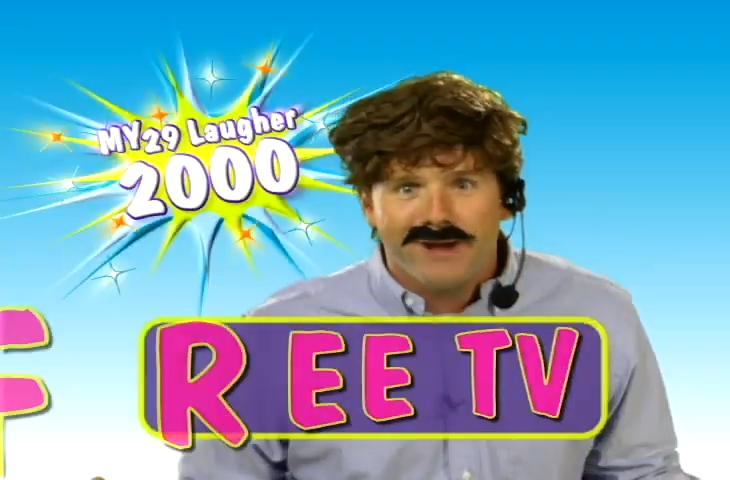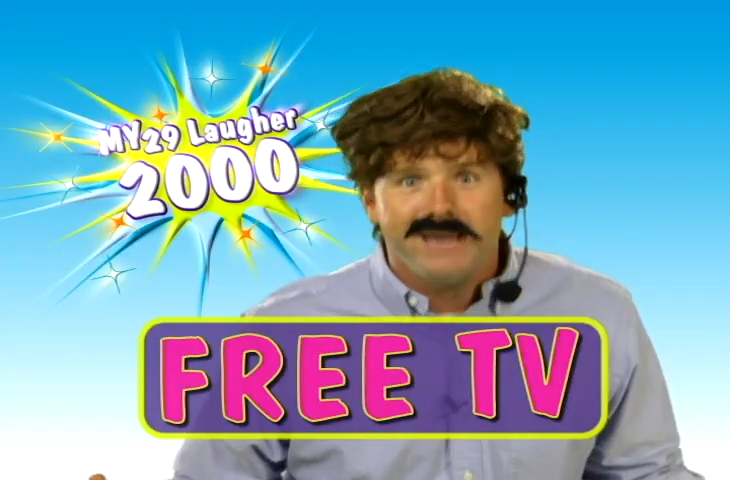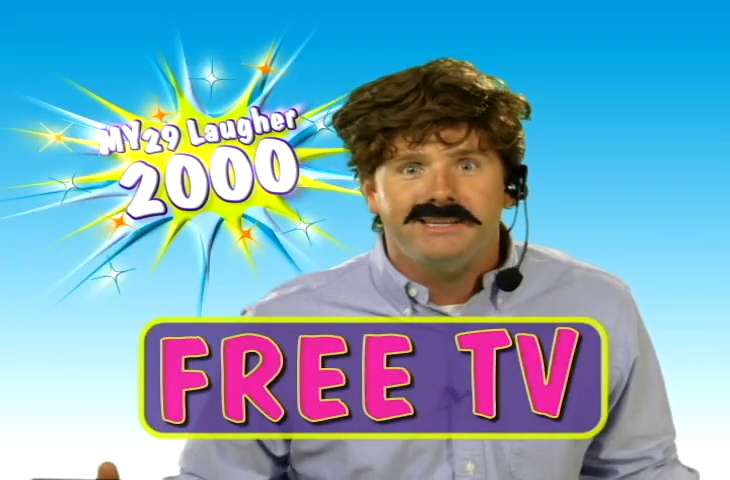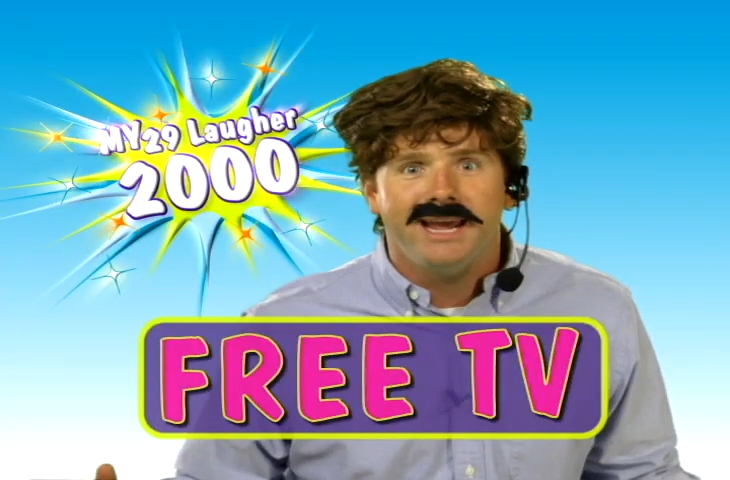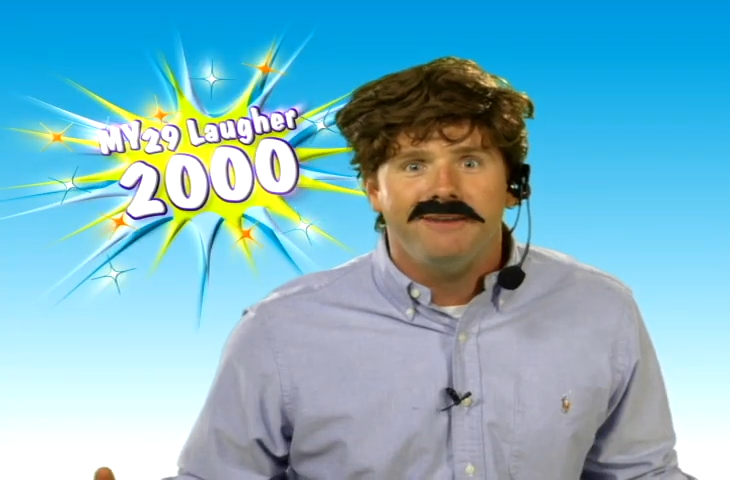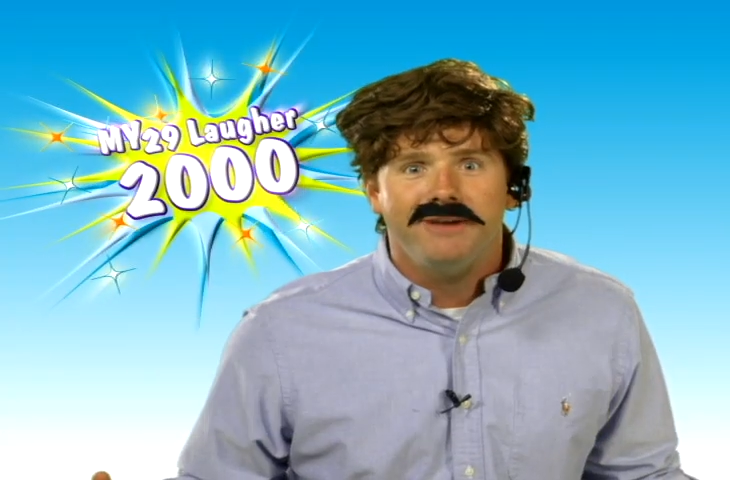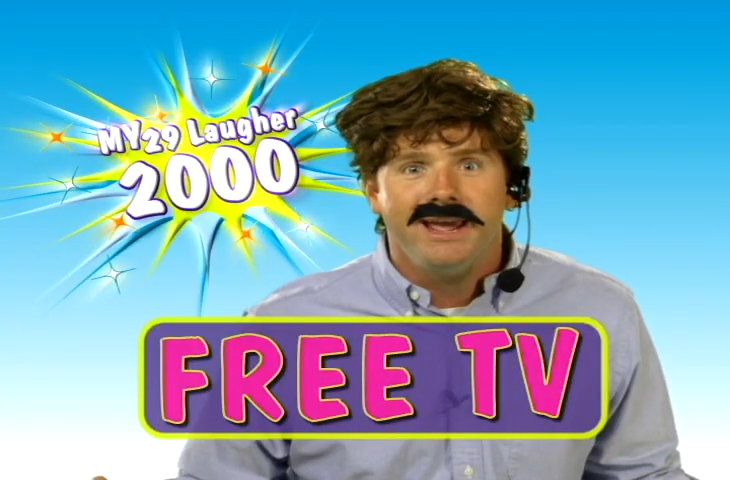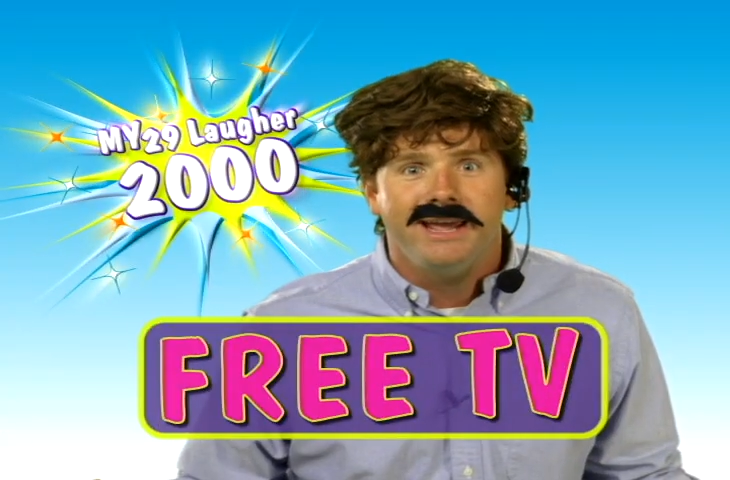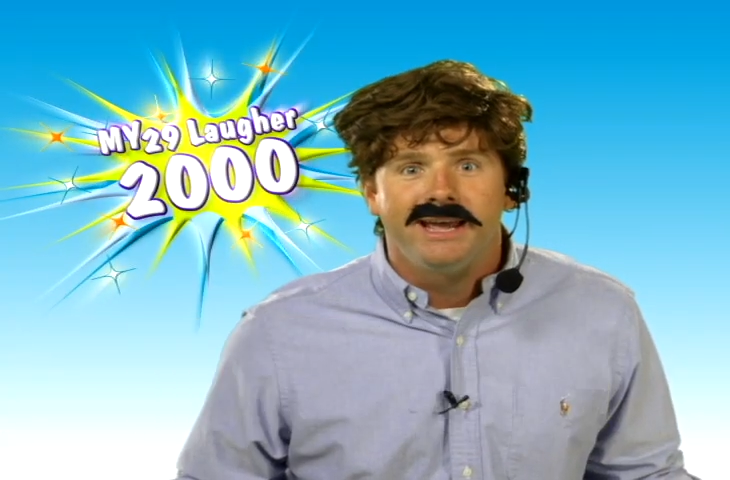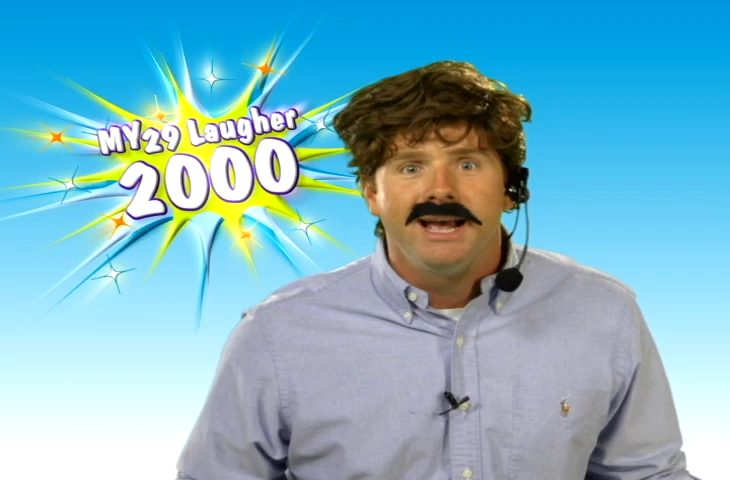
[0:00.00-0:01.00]
TV.
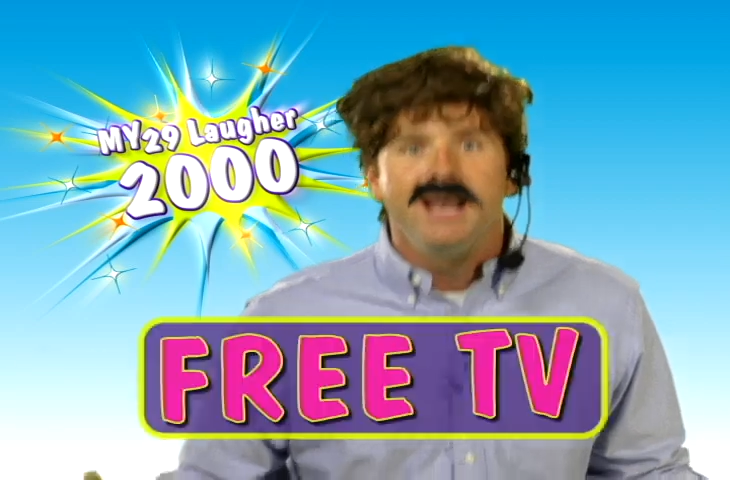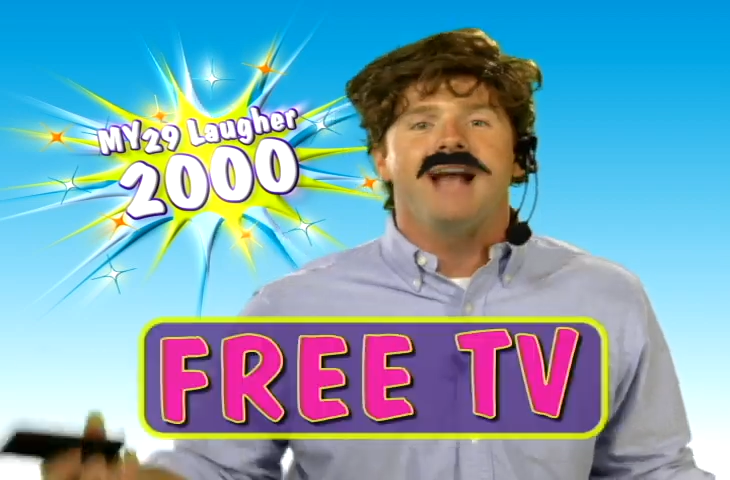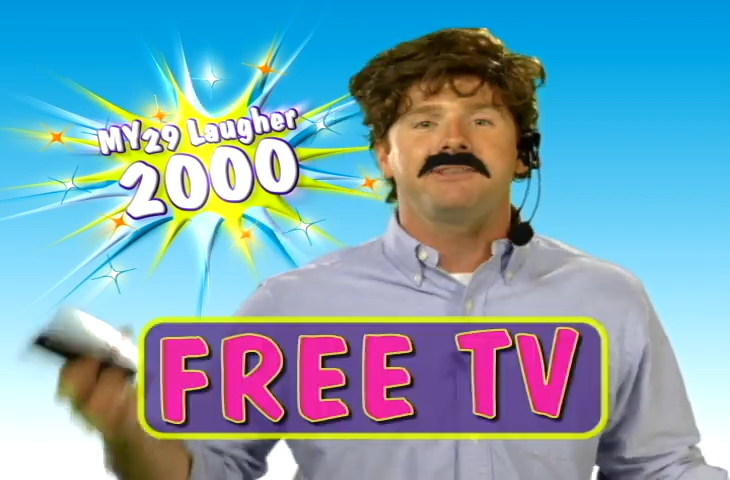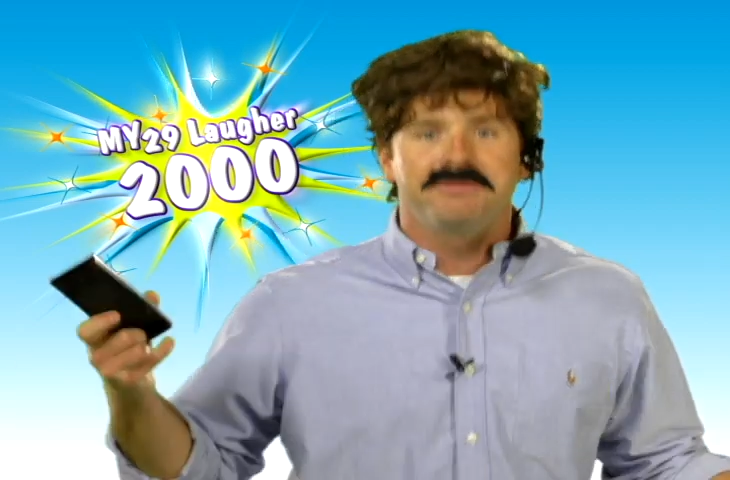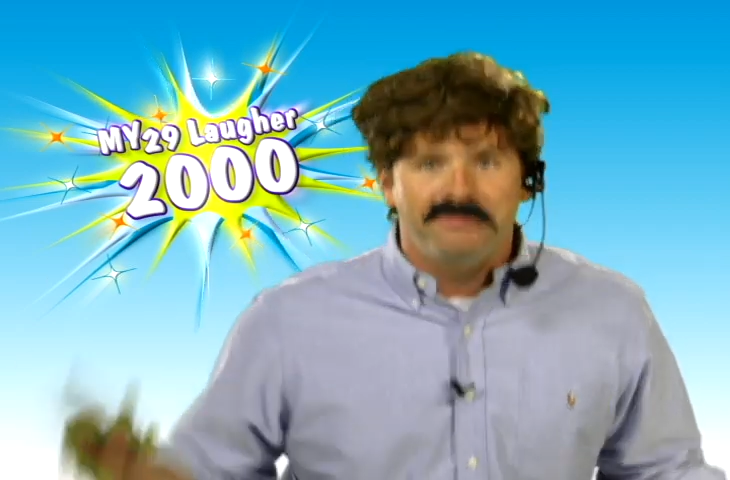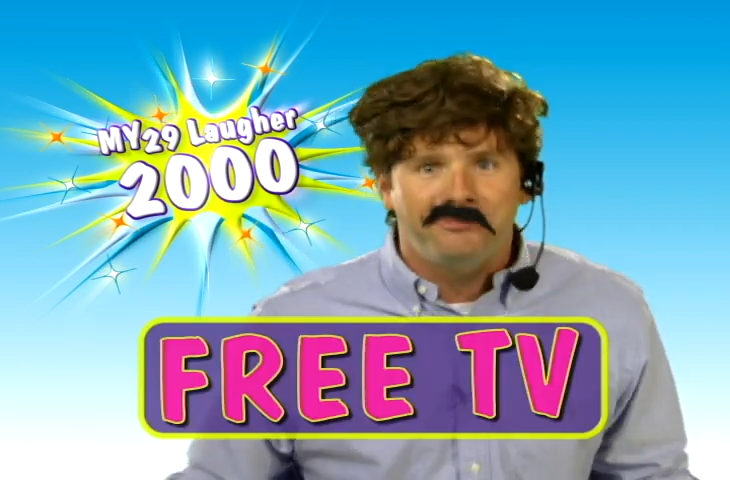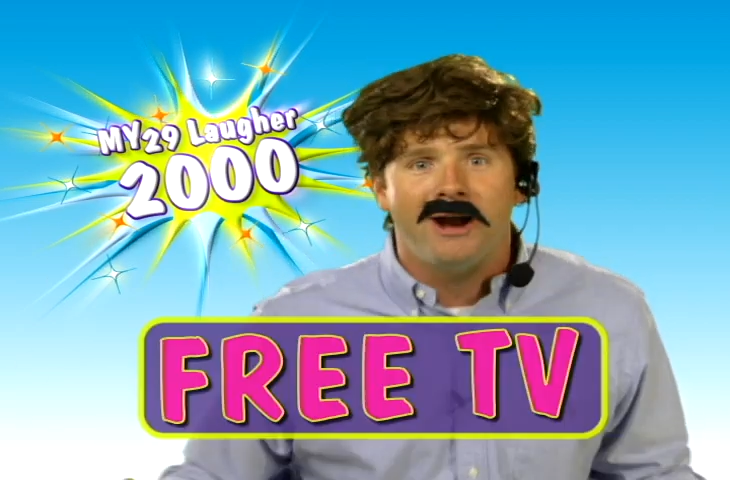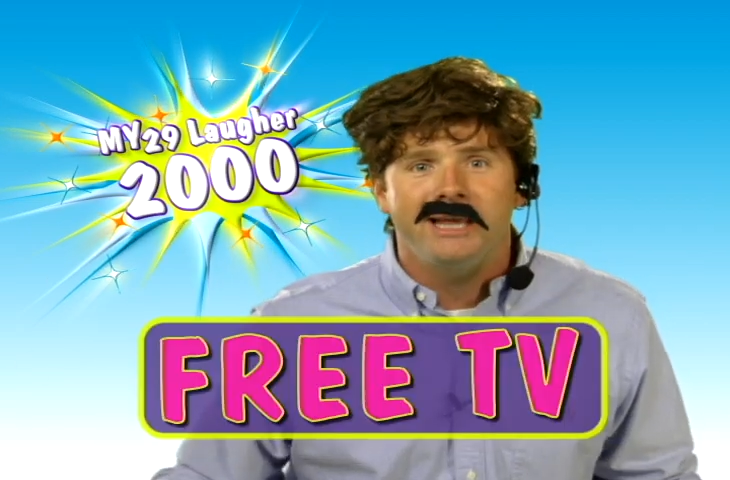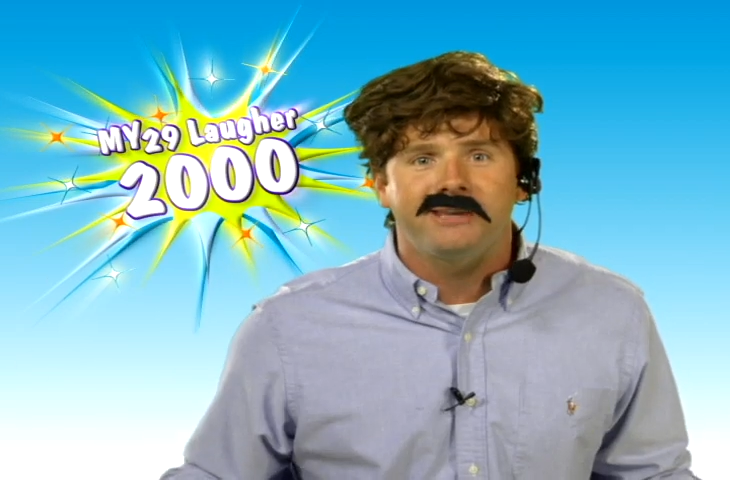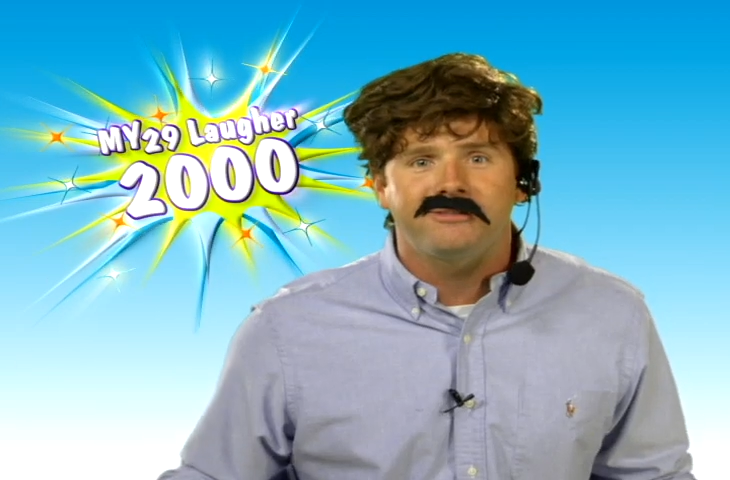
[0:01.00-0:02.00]
That's some
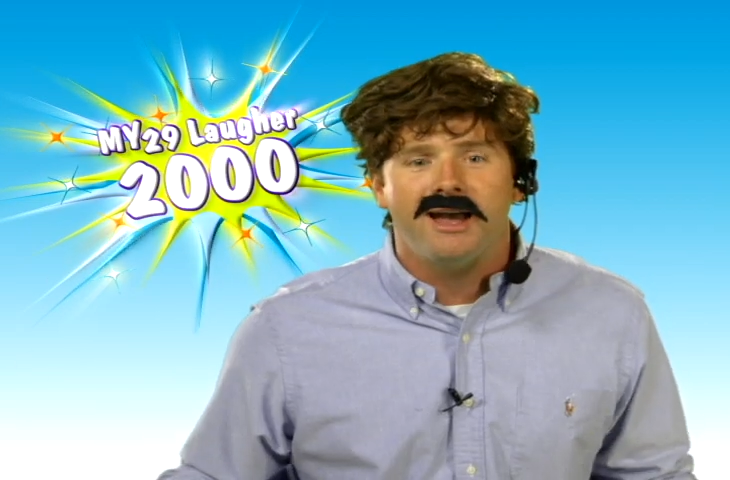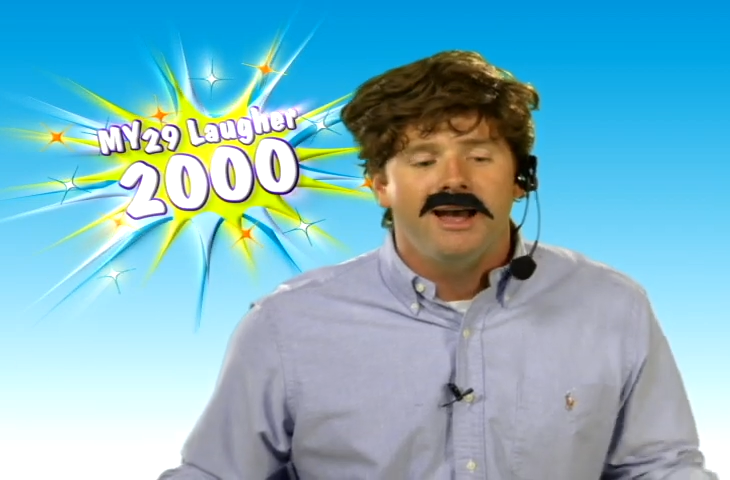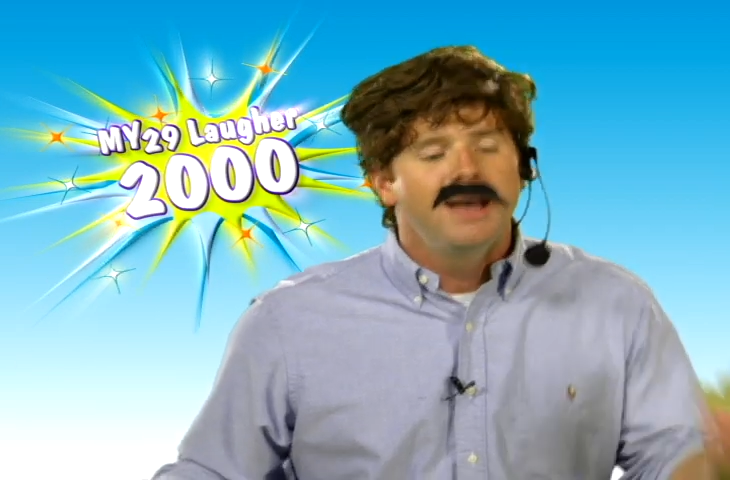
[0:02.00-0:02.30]
funny stuff.